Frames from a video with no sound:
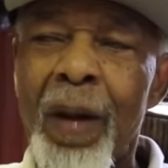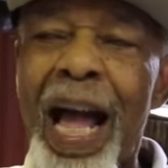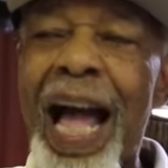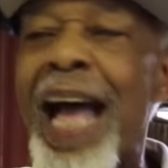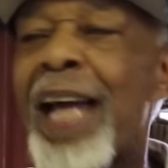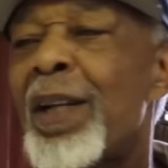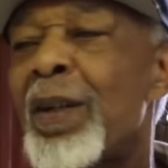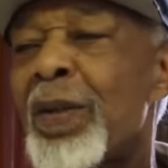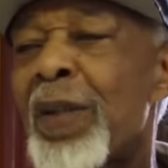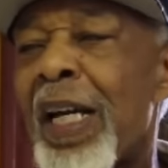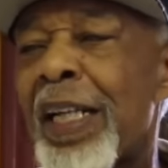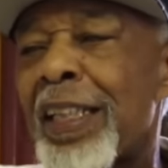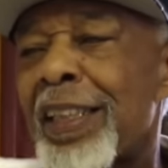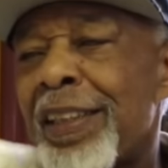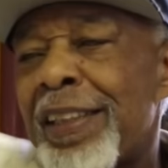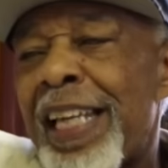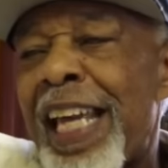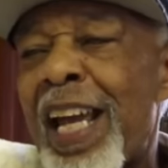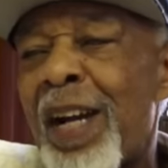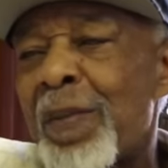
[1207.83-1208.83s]
I don't
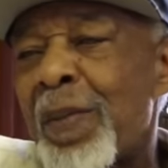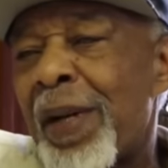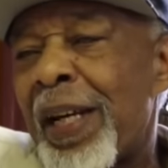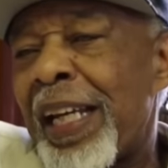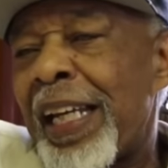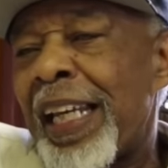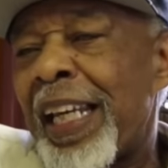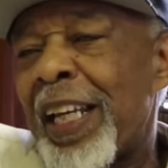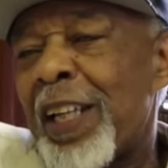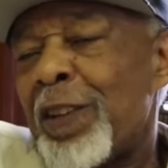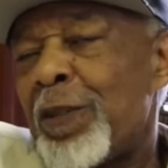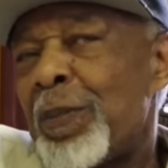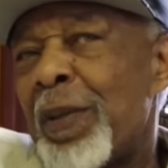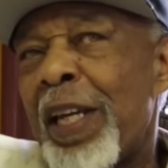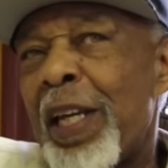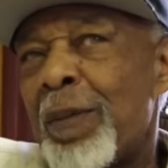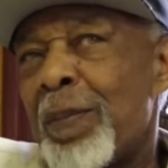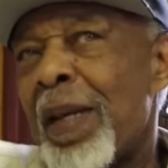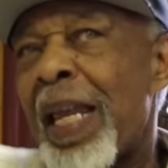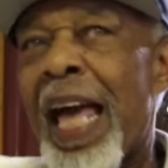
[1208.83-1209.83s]
understand what it is
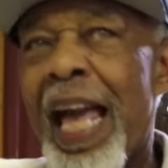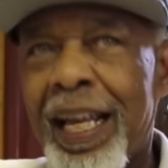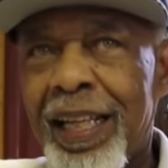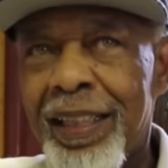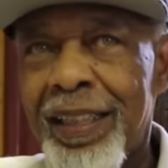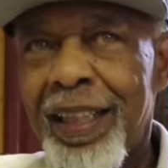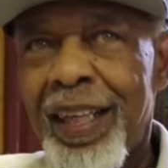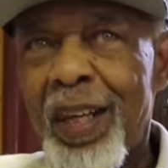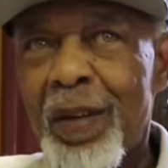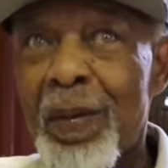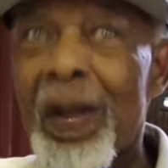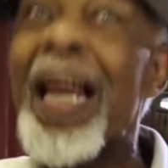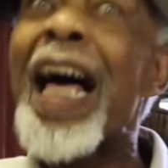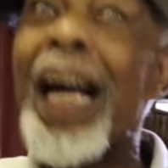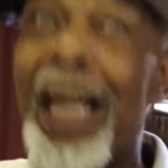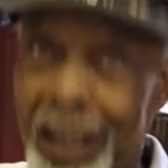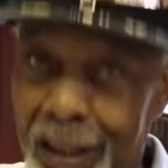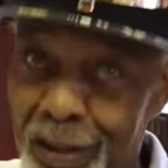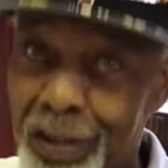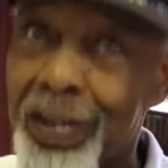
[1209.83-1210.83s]
being black. Well,
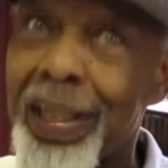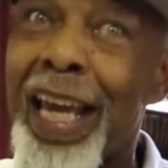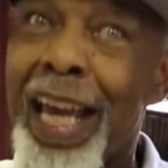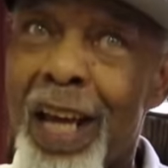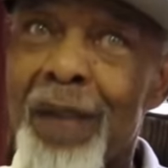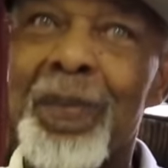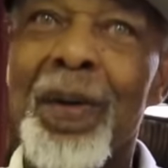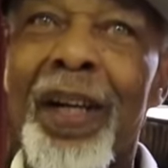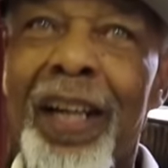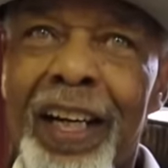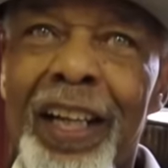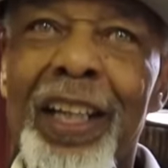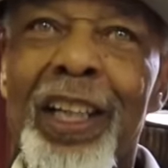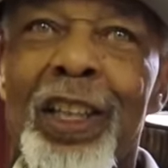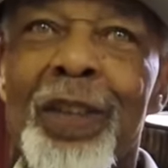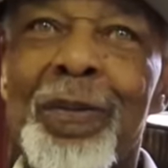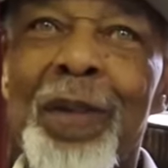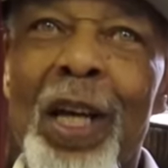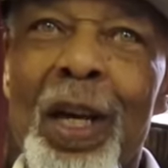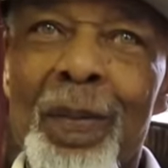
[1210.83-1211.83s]
I understand what it
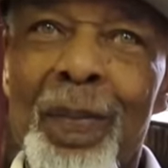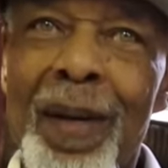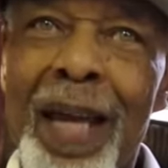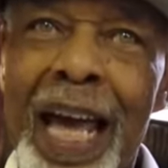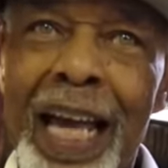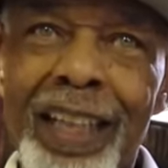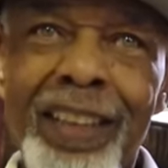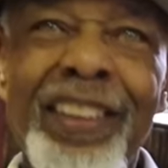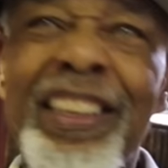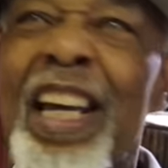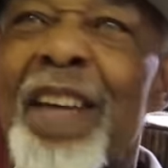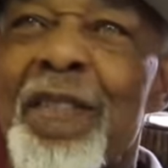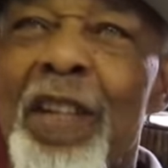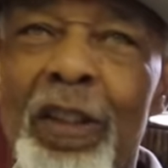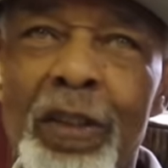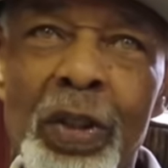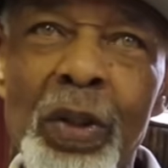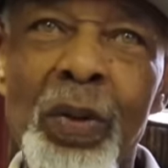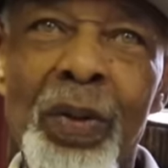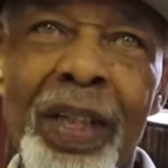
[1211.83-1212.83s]
is being black.
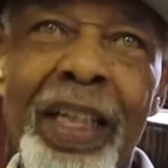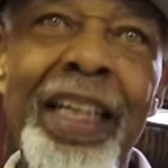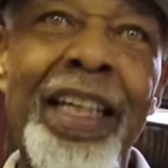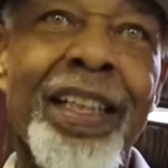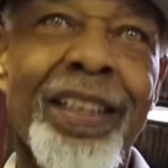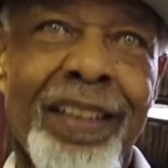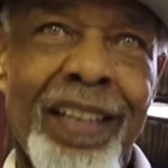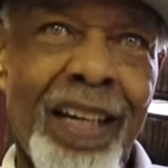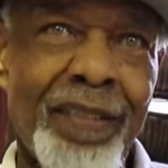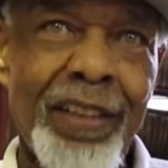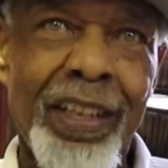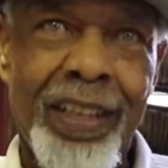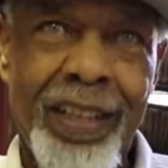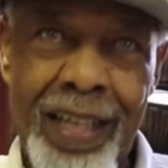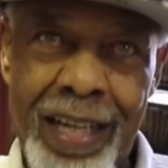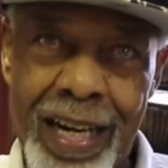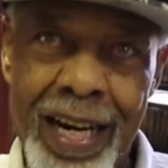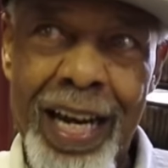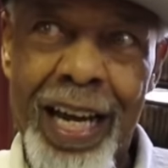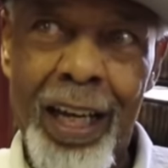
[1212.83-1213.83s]
72 years of it,
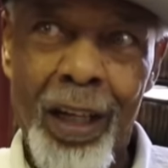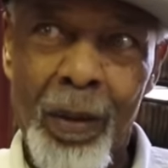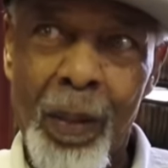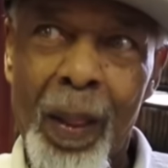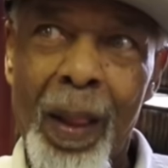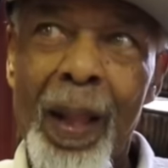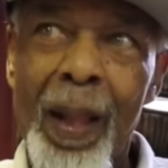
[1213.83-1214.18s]
all right?